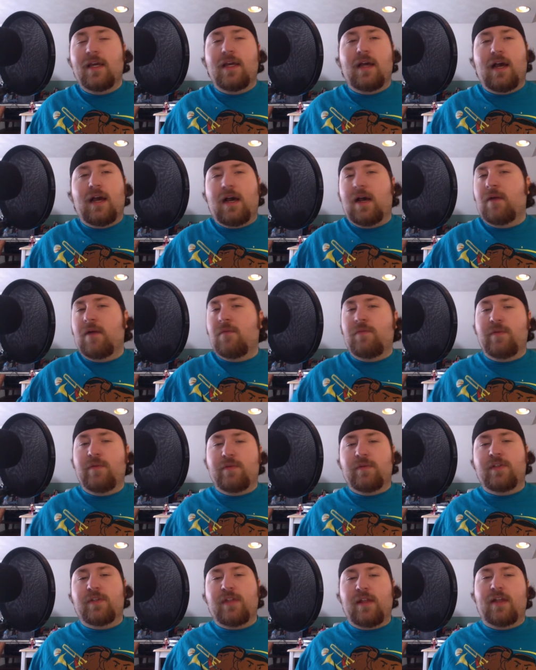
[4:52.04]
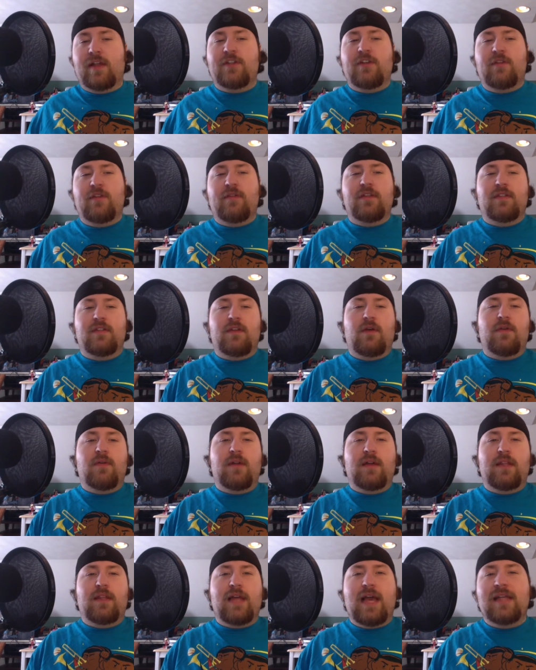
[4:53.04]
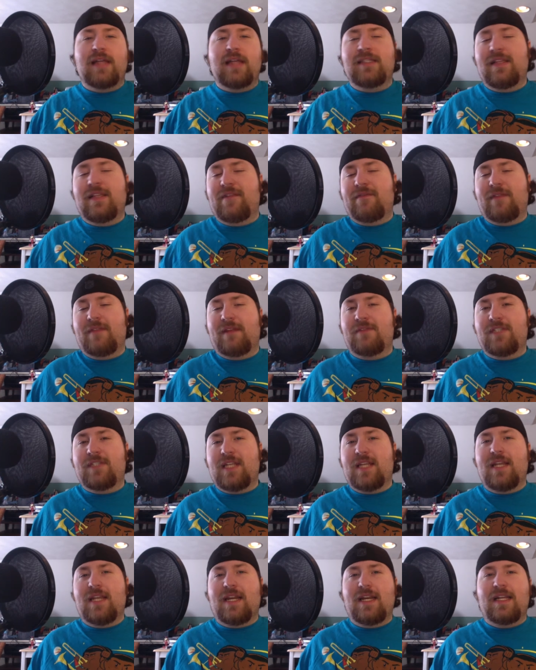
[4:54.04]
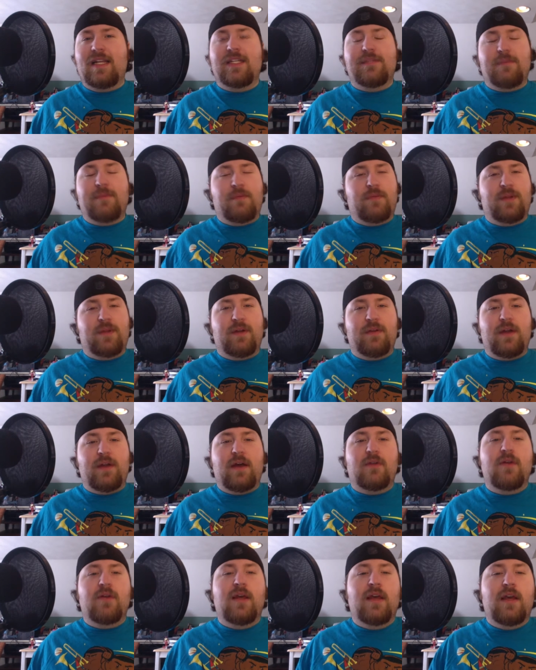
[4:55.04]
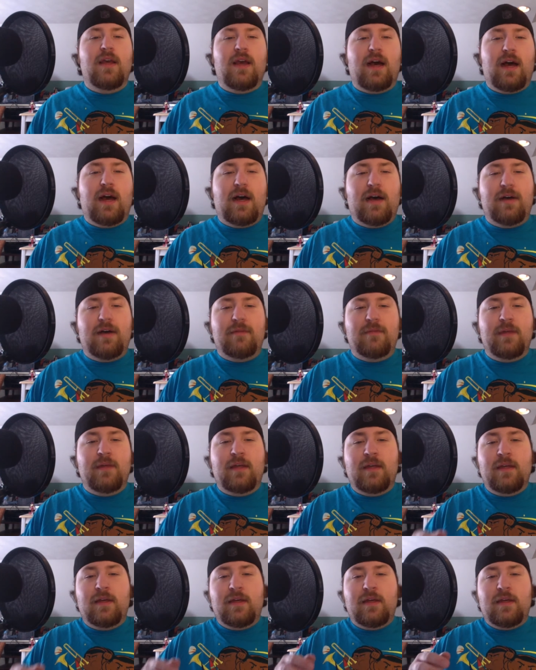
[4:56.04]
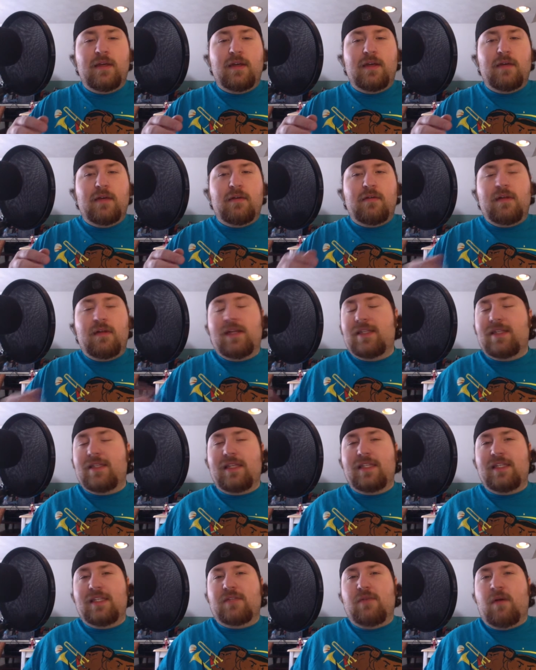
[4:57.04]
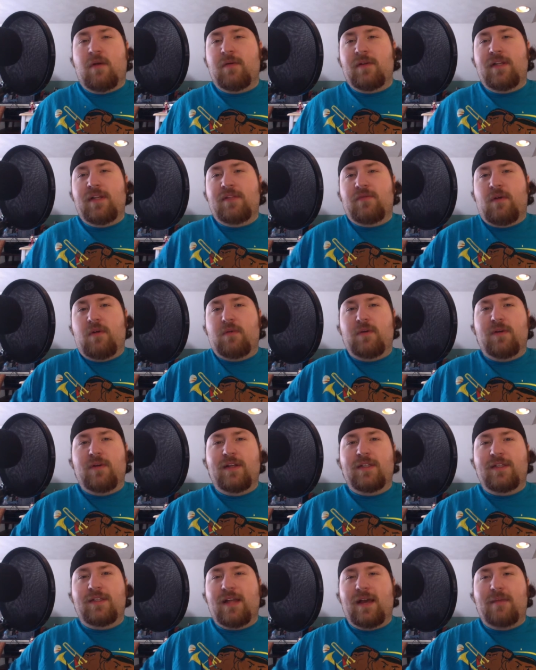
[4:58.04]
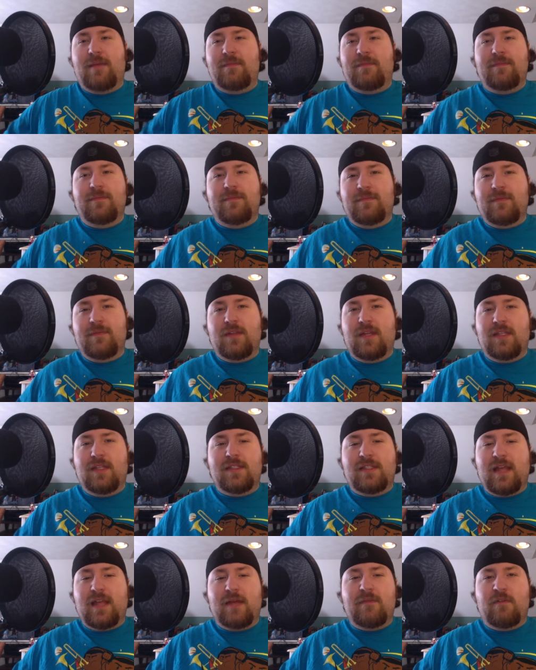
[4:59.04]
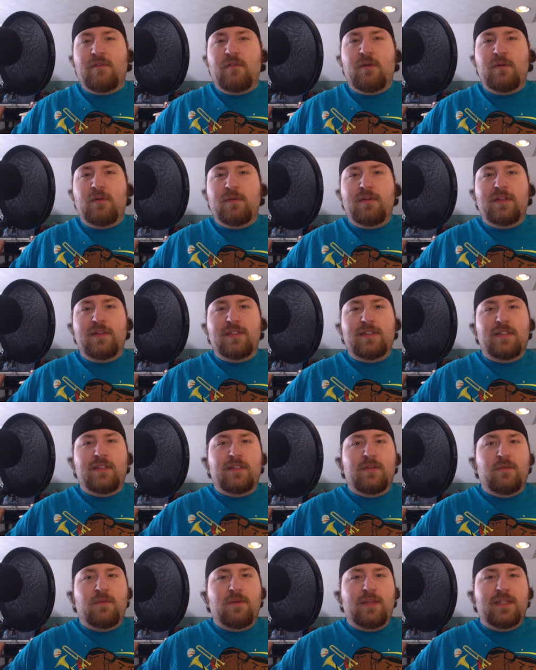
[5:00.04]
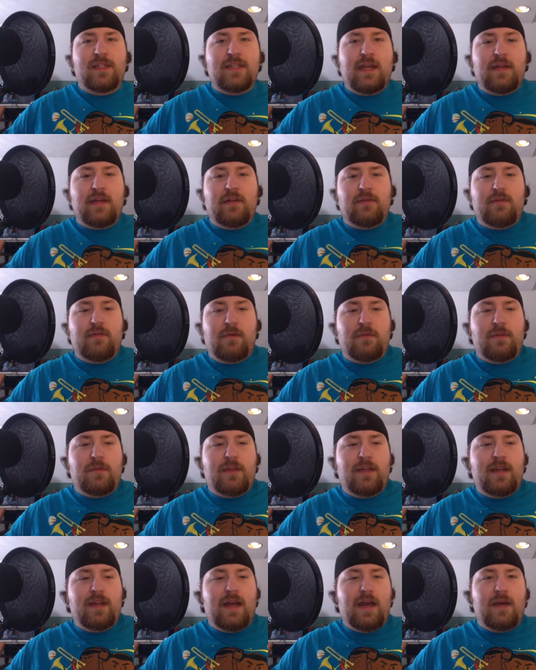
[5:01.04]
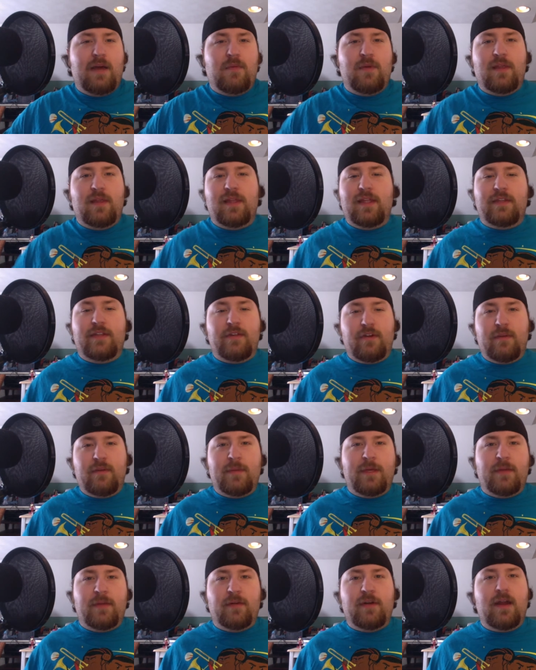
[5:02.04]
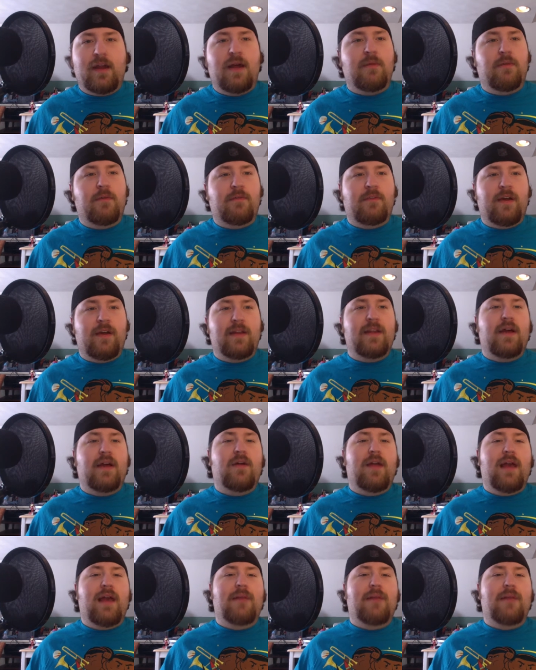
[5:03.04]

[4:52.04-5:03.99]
uh, we're still not sure if this is going on last. They've, they've said that it is, but we don't know. Um, it, it's, it's, Roman, it's Roman Reigns' time. It's time for Roman Reigns to, to win the title and run with it. Uh, whether they turn him heel or not, we'll find out at